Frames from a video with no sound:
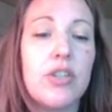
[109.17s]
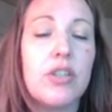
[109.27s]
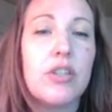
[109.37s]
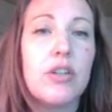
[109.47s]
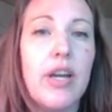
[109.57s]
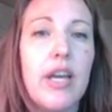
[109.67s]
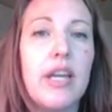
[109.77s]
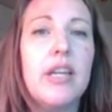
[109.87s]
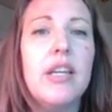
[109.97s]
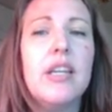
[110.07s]
Okay,
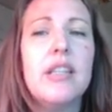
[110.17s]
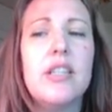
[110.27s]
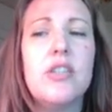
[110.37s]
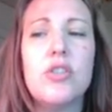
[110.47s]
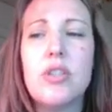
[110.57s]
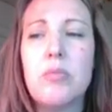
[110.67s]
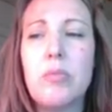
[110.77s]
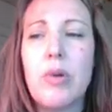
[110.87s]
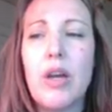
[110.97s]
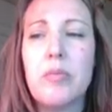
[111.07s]
these are some
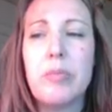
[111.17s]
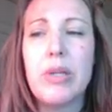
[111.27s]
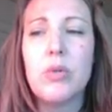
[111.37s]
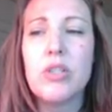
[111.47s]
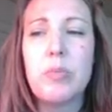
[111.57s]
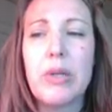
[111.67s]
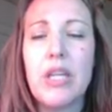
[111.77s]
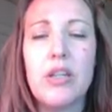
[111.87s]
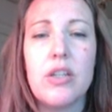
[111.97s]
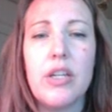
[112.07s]
big words, but
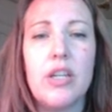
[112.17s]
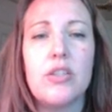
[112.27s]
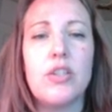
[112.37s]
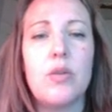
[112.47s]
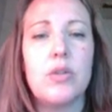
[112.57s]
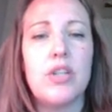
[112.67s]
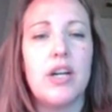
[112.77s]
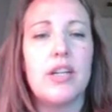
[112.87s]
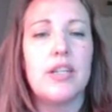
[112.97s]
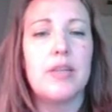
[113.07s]
here's all we're
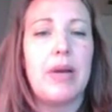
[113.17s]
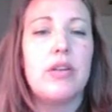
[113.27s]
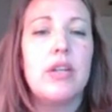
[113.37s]
talking about.